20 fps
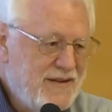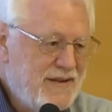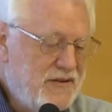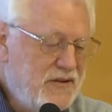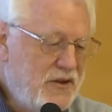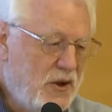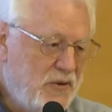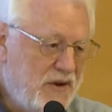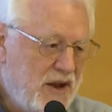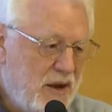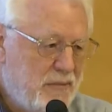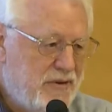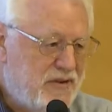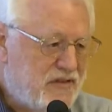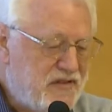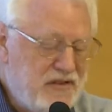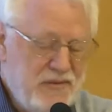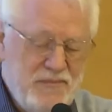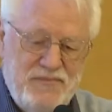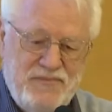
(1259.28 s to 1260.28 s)
No
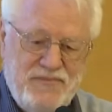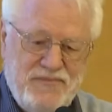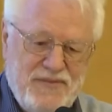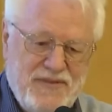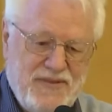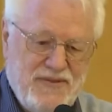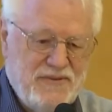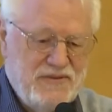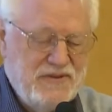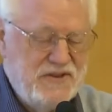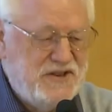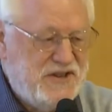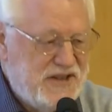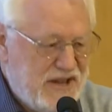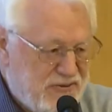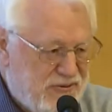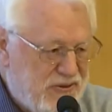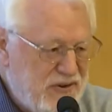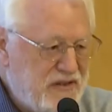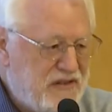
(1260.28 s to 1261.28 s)
numbers.
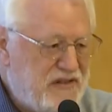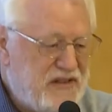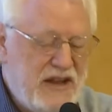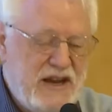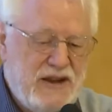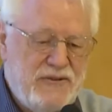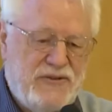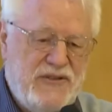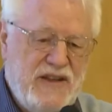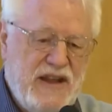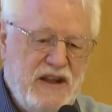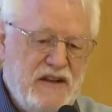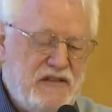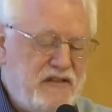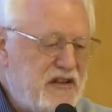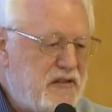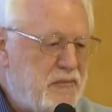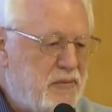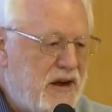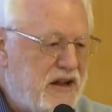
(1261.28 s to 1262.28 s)
Different set of things
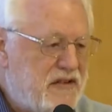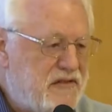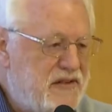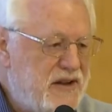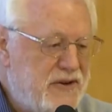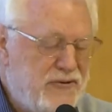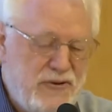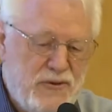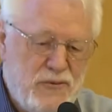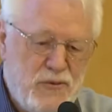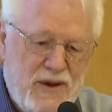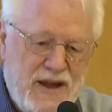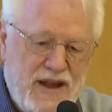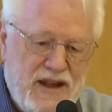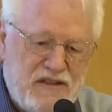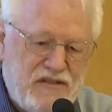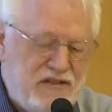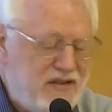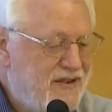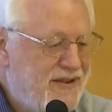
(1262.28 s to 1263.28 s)
expressed different
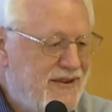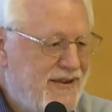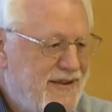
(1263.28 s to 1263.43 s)
ways.